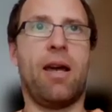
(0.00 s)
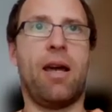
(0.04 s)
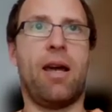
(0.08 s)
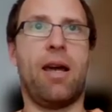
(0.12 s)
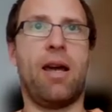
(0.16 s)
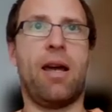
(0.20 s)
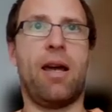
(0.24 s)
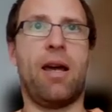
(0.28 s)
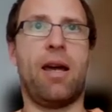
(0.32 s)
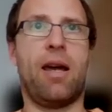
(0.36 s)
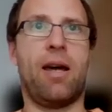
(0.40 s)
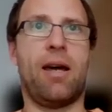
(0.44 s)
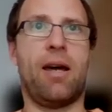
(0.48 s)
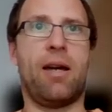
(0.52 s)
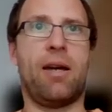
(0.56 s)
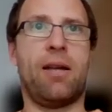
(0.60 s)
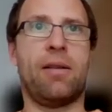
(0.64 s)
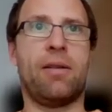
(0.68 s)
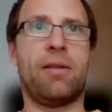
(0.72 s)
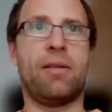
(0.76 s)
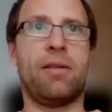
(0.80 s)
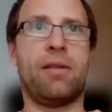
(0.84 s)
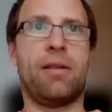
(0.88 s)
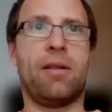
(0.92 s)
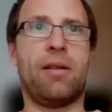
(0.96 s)

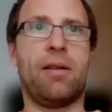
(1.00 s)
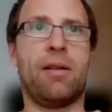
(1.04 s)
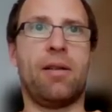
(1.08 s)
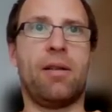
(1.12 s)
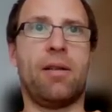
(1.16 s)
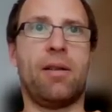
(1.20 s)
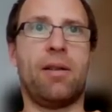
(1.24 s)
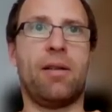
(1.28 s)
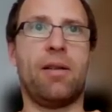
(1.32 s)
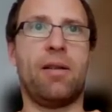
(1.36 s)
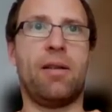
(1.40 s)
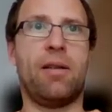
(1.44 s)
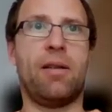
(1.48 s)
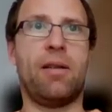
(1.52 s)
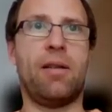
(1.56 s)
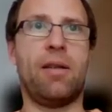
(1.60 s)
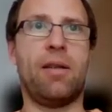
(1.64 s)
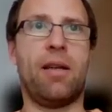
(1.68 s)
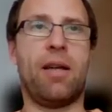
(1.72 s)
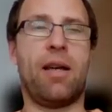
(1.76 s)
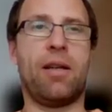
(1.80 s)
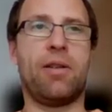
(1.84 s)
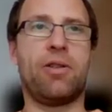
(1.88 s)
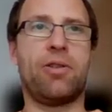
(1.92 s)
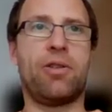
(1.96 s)
And
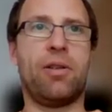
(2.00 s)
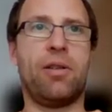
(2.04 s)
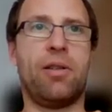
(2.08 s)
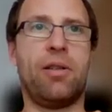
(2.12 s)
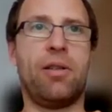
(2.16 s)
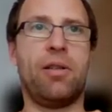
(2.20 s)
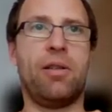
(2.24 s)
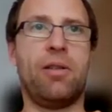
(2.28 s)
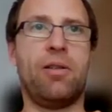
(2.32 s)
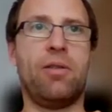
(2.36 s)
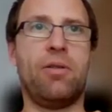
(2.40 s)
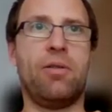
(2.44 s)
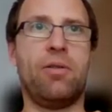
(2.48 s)
actually,